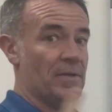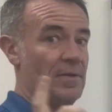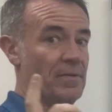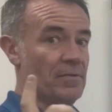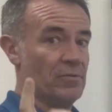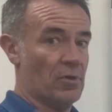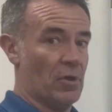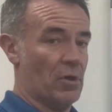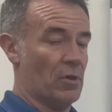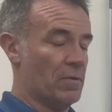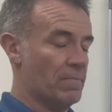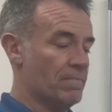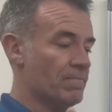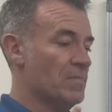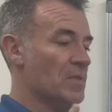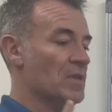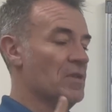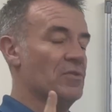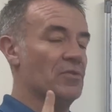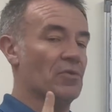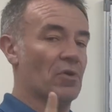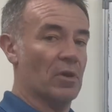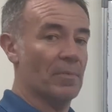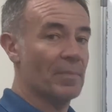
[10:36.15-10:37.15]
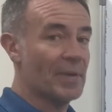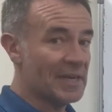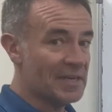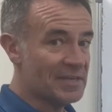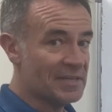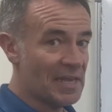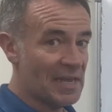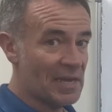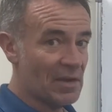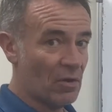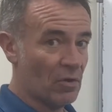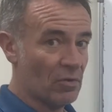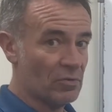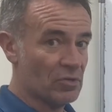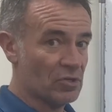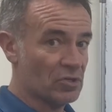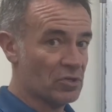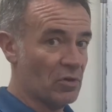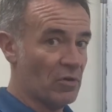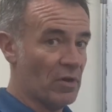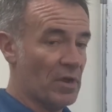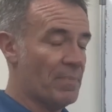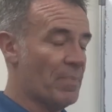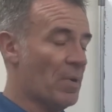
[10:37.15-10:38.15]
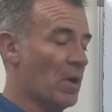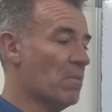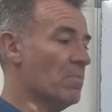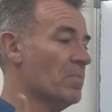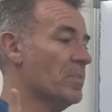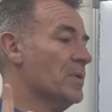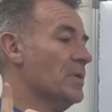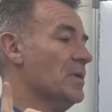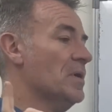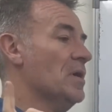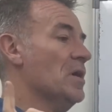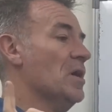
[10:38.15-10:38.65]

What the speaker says: Now, not a big deal on the slurry pump,